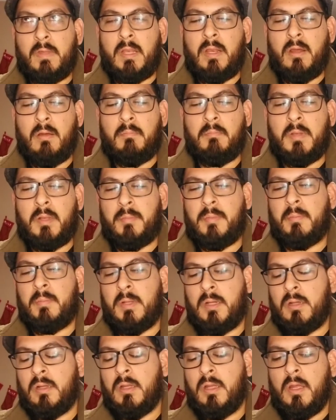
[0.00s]
Venom, blah blah
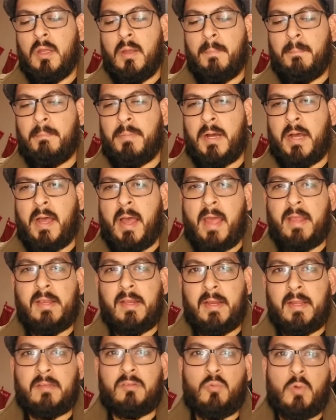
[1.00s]
blah. But I
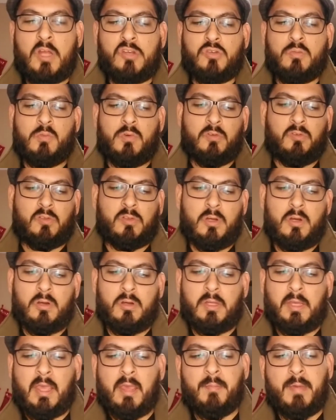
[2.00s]
didn't get to watch the movie,
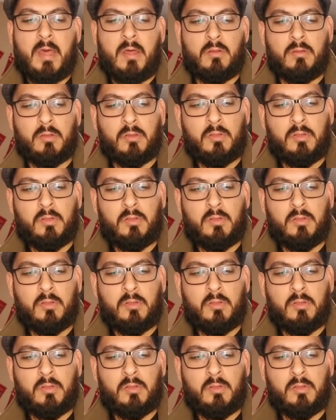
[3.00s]
so it came out